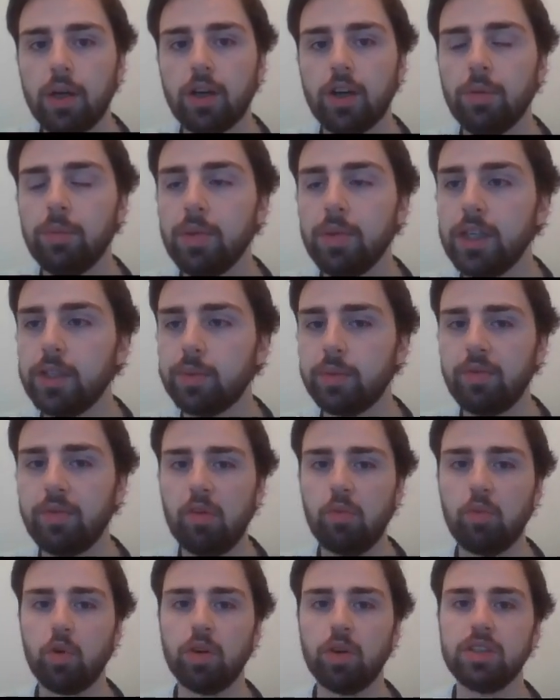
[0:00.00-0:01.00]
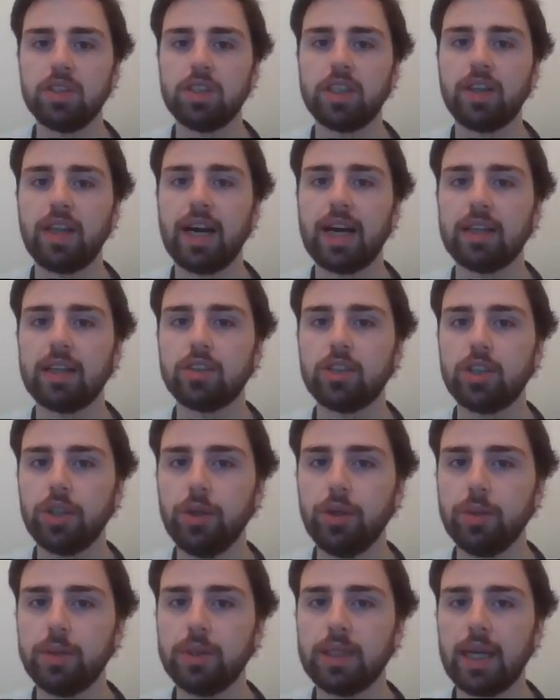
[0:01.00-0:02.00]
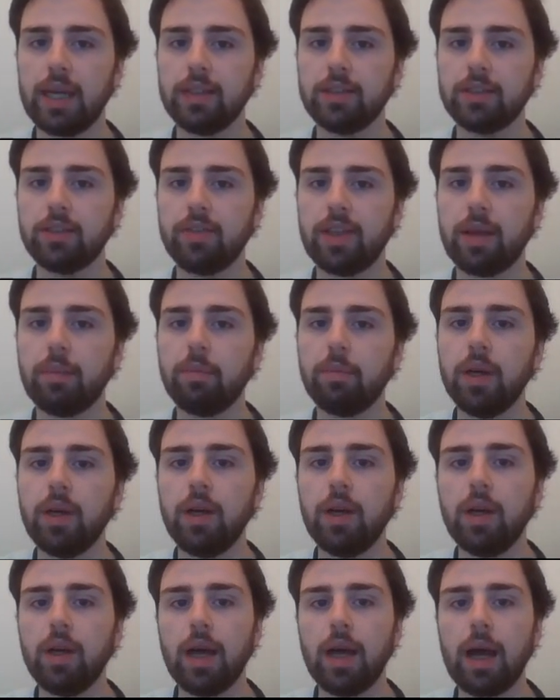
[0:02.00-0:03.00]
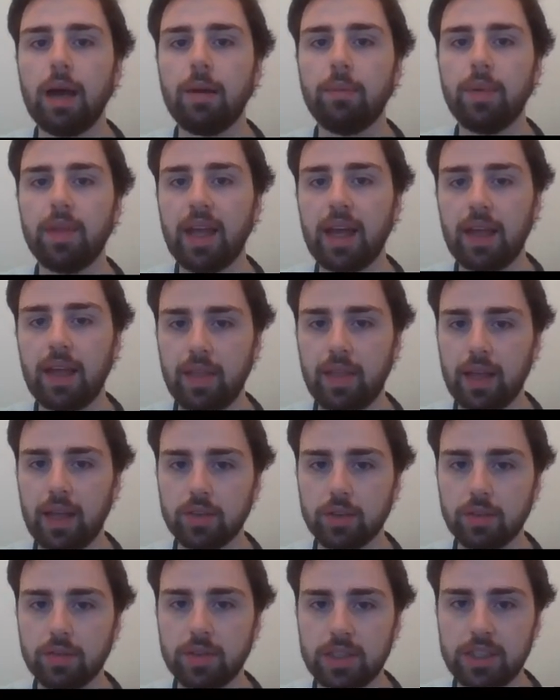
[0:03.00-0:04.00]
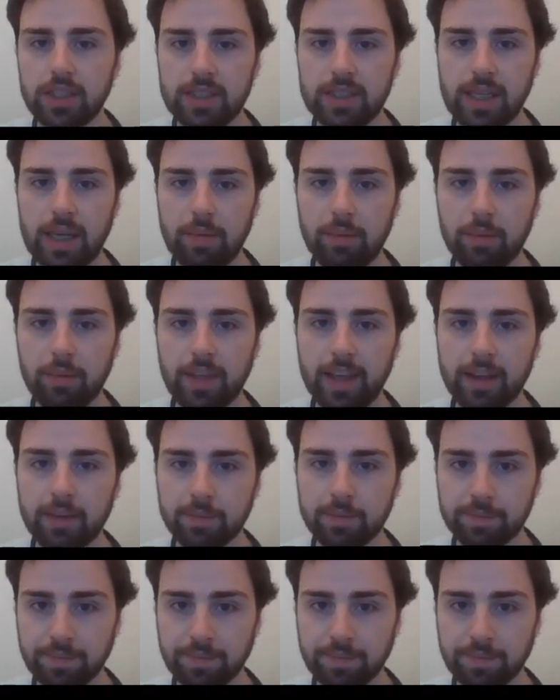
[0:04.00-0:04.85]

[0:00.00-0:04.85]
companies within one, so they had two sets of them, but they're sort of the same thing.